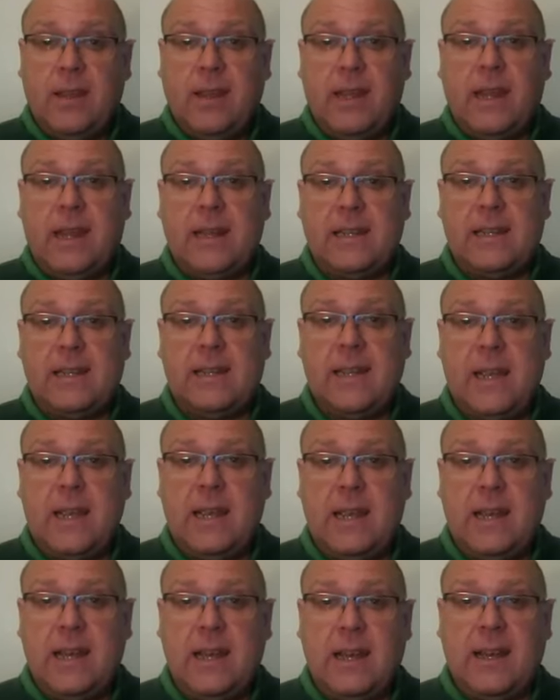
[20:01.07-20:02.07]
and
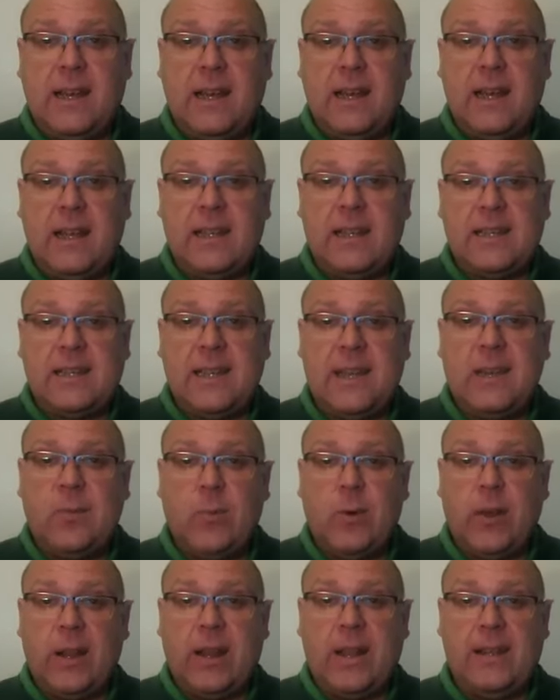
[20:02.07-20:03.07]
see
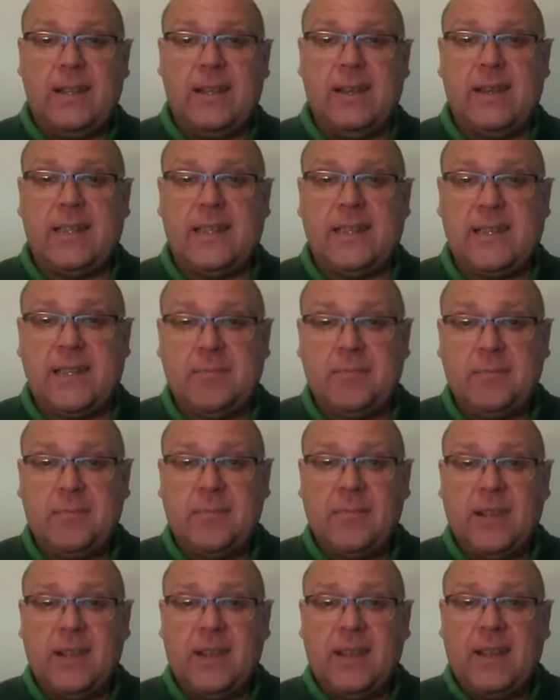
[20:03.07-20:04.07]
what he does.
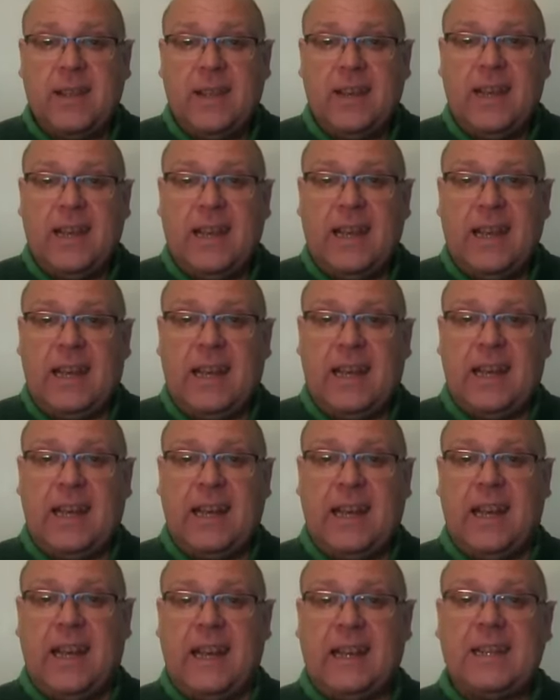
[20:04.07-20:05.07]

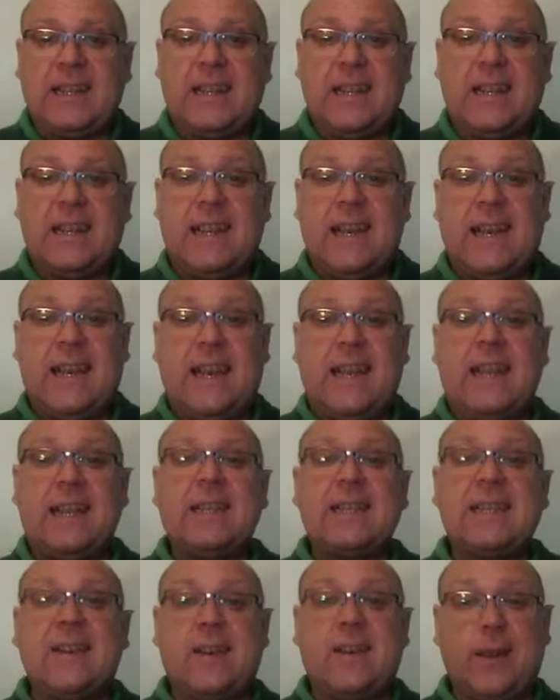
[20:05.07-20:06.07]
And
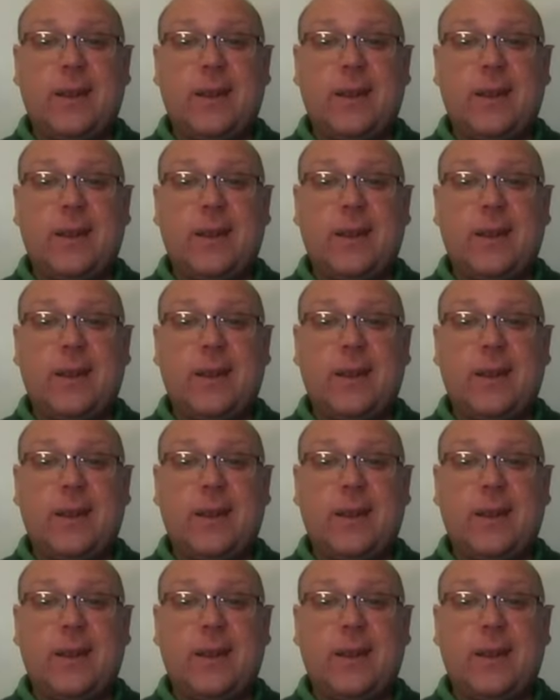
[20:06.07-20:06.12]
Gehazi